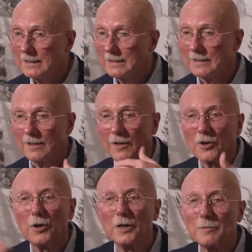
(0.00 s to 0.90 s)
Uh, they're
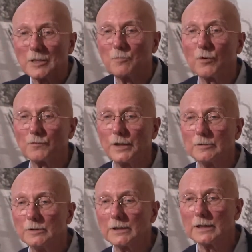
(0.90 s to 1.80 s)
occurring much more
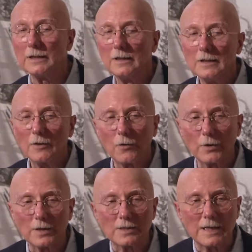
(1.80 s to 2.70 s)
frequently.
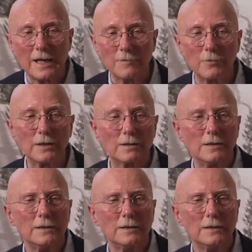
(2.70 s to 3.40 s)
Or the same with